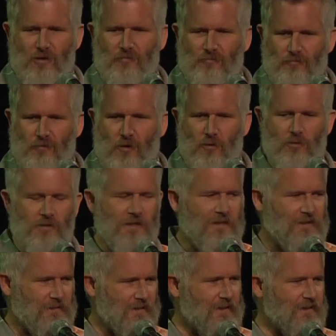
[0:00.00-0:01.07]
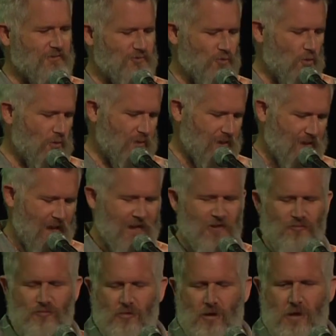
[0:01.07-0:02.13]
of road in Jordan, and I
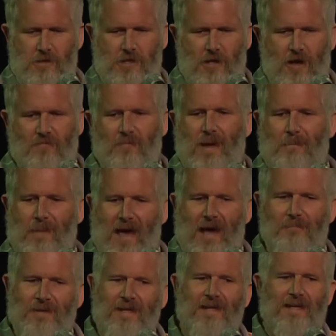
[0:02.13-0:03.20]
cross it off my map,